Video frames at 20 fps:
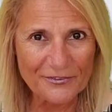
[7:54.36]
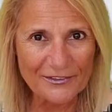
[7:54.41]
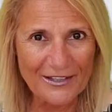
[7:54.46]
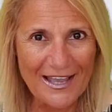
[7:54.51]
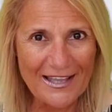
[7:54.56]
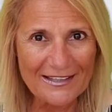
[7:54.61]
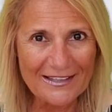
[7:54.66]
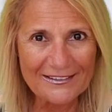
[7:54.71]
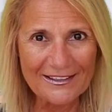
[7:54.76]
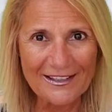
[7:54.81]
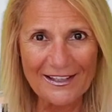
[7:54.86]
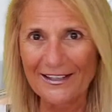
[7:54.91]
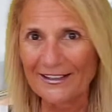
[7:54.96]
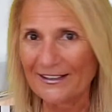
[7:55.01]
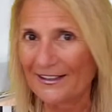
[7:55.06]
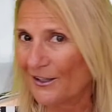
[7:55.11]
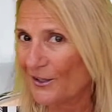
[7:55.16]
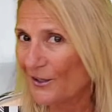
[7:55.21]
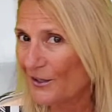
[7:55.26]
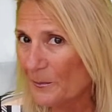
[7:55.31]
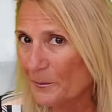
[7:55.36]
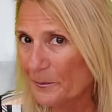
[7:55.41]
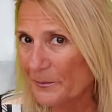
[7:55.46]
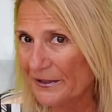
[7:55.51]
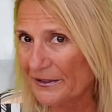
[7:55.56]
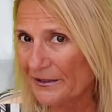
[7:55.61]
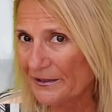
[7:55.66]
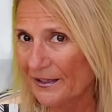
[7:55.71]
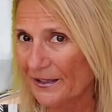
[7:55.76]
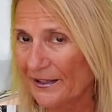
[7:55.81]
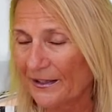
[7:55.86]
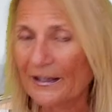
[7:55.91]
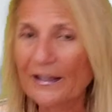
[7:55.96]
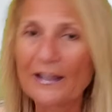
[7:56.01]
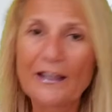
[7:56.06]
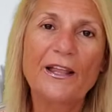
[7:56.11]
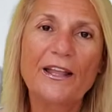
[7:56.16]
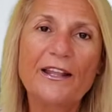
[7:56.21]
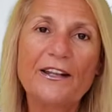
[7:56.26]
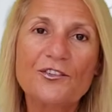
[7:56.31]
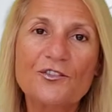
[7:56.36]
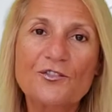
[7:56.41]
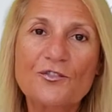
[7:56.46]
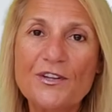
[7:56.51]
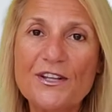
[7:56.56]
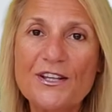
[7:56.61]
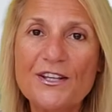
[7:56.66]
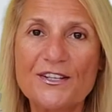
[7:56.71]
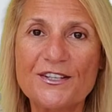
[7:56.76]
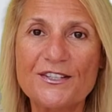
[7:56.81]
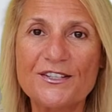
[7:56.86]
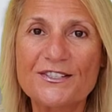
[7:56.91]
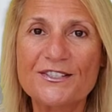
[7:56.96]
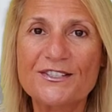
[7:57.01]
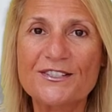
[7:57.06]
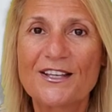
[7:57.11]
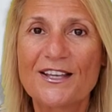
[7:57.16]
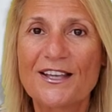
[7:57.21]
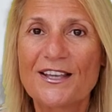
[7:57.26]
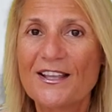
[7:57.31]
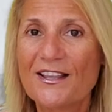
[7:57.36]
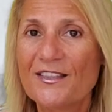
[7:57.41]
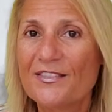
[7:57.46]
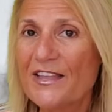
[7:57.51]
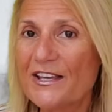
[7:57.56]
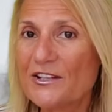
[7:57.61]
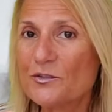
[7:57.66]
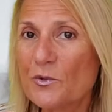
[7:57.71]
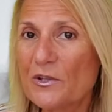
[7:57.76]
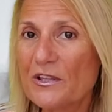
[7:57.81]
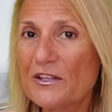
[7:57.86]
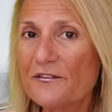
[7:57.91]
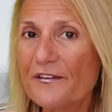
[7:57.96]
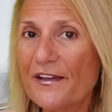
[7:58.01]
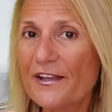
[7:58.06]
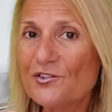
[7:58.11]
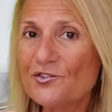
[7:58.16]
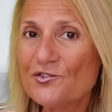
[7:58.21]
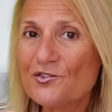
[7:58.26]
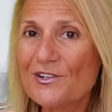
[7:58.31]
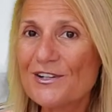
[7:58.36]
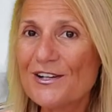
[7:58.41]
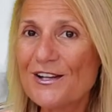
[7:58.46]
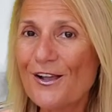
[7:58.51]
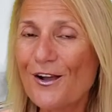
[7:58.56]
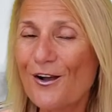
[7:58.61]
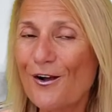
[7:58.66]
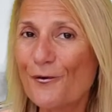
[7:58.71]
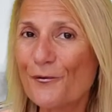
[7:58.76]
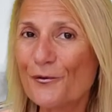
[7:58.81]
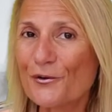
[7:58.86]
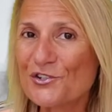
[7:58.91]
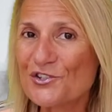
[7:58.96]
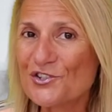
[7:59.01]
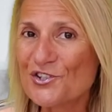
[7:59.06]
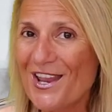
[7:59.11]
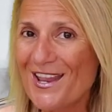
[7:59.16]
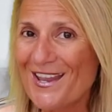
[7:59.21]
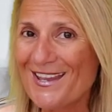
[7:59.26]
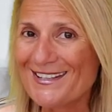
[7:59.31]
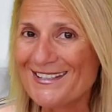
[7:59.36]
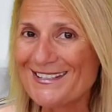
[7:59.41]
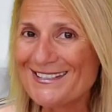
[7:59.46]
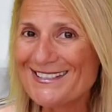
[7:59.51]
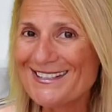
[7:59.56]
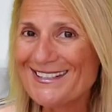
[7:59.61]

flat and unappealing, plant trees that will eventually offer shade